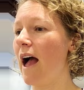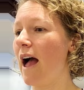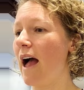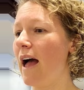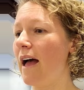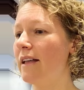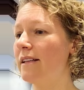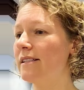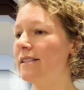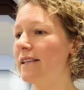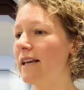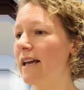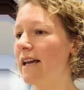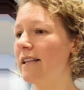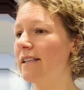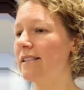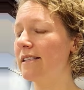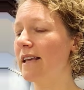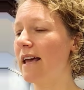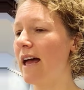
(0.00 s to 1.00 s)
And
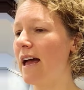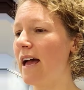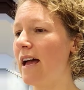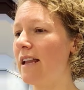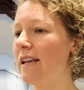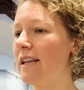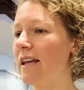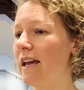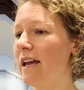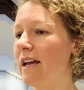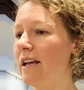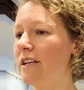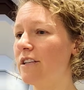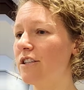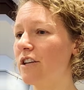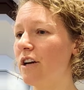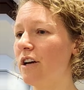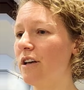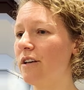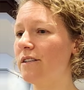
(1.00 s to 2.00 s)
saints and
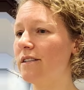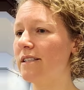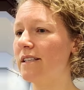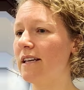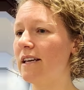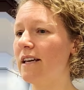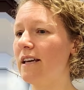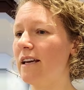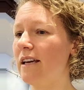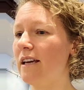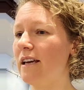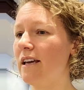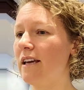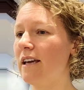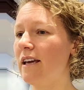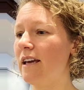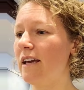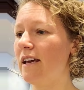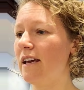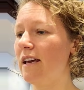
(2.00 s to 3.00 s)
angels
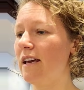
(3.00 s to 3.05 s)
sing,